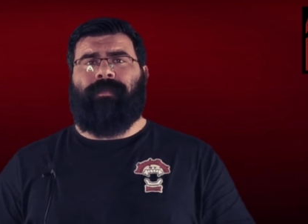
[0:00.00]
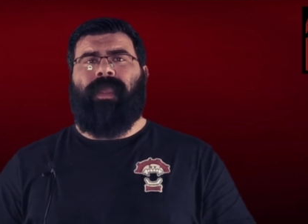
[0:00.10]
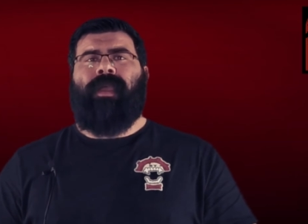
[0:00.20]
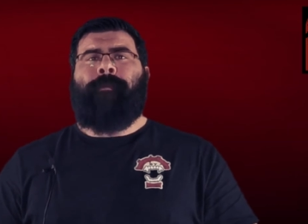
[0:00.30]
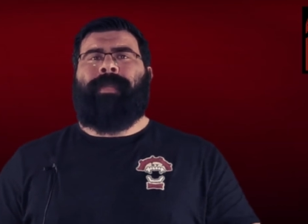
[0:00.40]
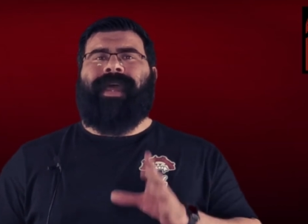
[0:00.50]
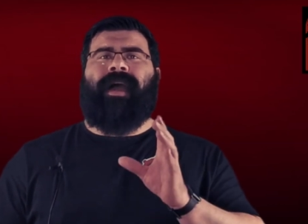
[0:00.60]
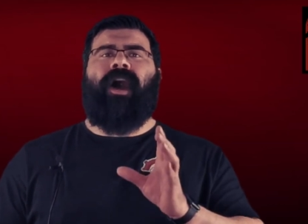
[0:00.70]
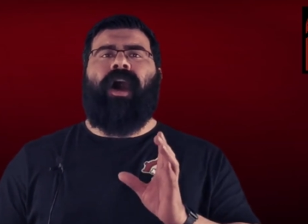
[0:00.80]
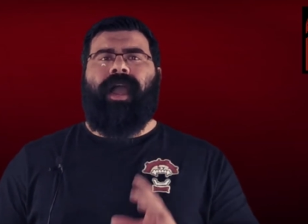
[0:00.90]
them, but
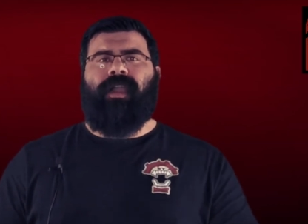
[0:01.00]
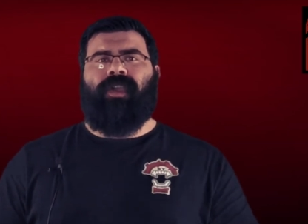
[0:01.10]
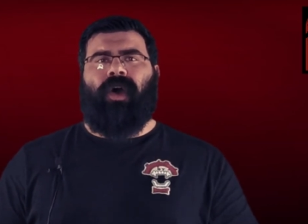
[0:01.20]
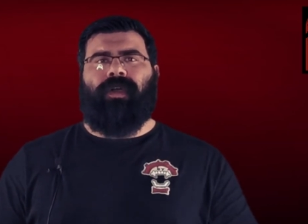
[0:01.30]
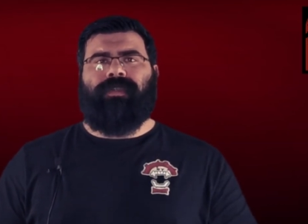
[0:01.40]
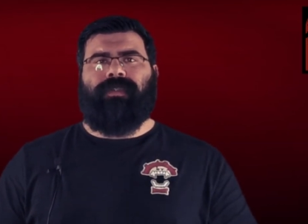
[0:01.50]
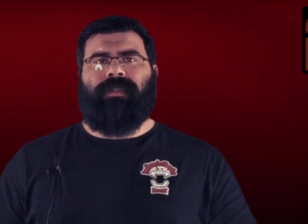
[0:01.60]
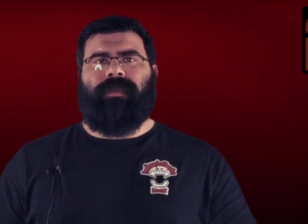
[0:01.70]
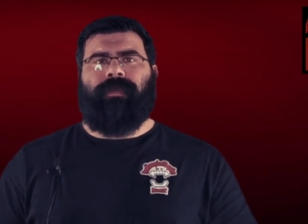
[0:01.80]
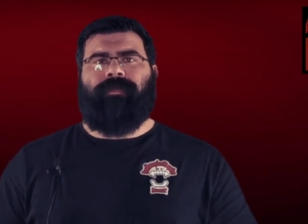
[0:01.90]
at a higher cost.
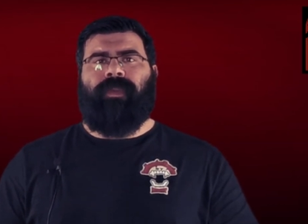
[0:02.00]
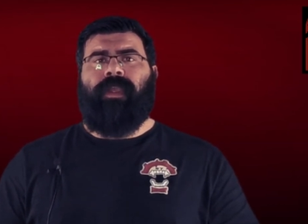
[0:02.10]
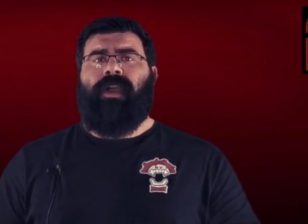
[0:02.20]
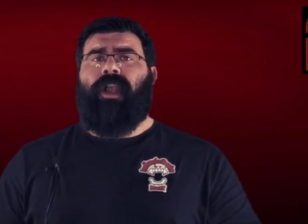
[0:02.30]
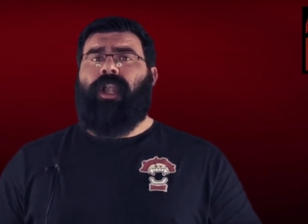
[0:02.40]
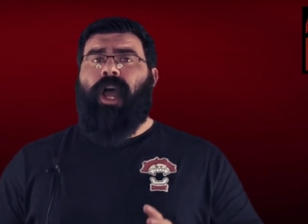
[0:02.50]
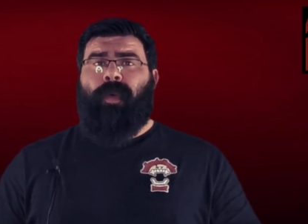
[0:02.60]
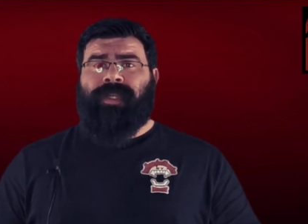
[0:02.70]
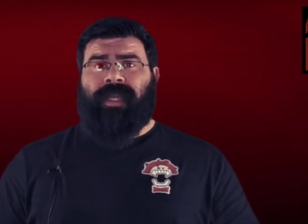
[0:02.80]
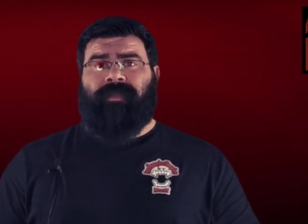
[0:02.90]

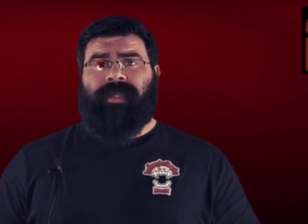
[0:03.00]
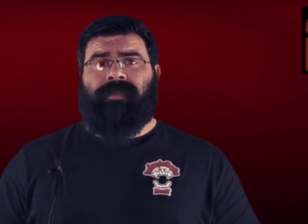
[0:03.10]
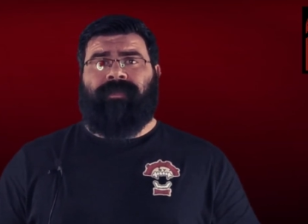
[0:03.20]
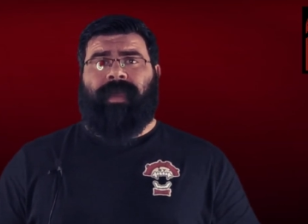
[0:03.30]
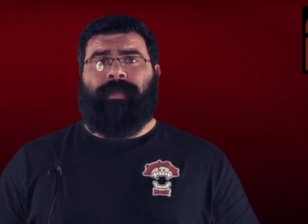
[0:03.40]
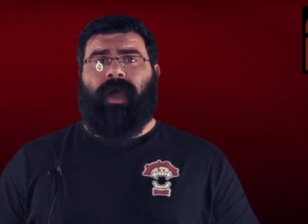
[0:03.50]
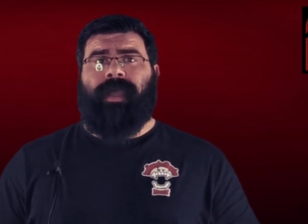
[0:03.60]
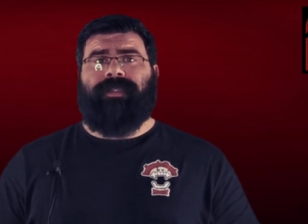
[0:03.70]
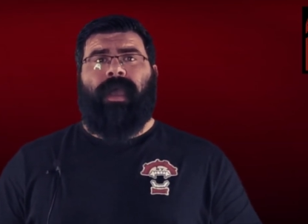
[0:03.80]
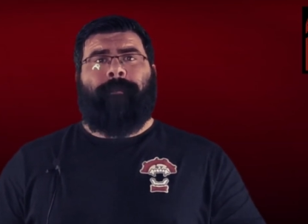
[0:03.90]
Lower generation
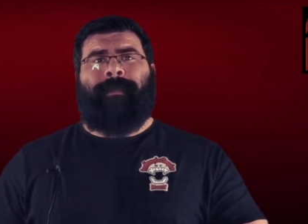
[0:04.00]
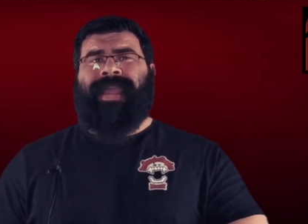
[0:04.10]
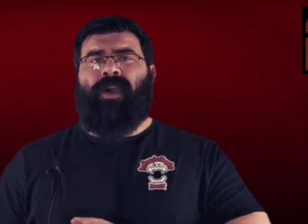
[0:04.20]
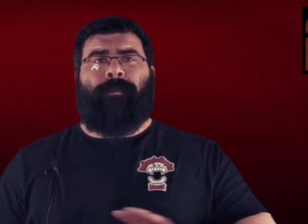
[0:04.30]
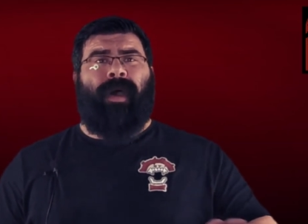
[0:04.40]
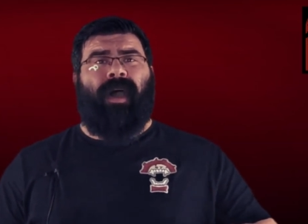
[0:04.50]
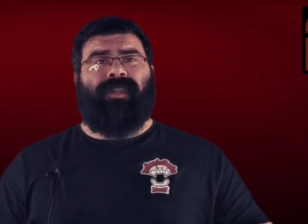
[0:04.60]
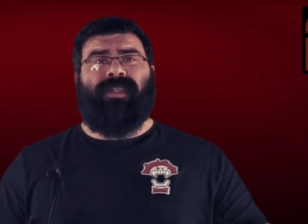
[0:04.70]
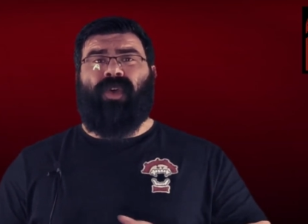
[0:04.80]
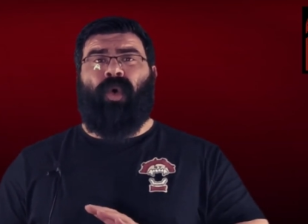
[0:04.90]
vampires may not
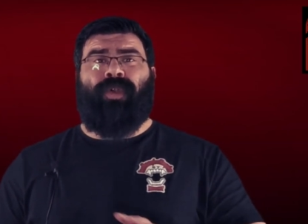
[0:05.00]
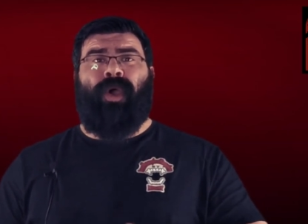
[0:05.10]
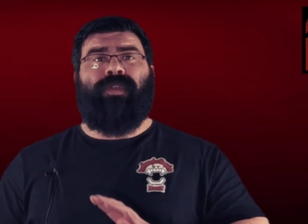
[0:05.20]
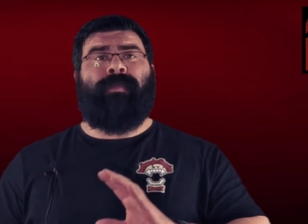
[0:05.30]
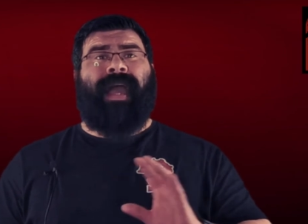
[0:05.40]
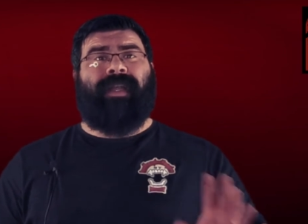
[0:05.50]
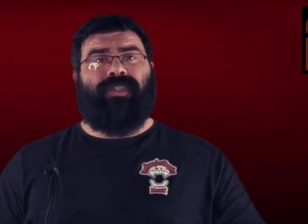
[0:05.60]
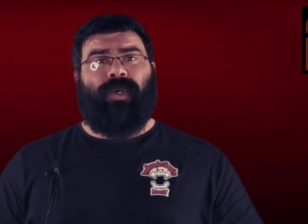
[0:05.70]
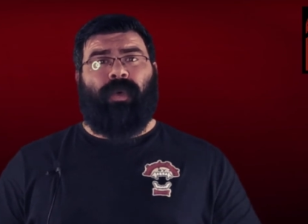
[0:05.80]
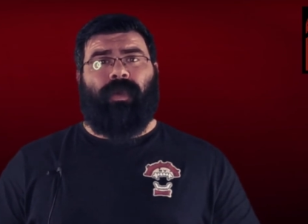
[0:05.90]
purchase or know them
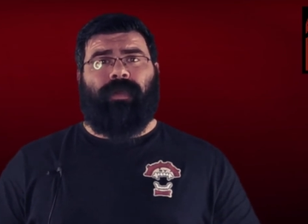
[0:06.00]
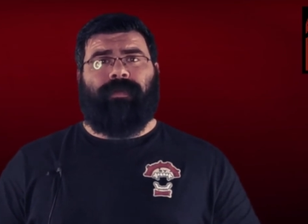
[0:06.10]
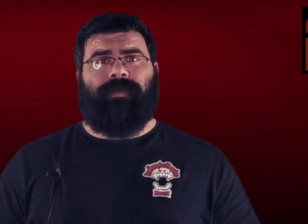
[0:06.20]
at all.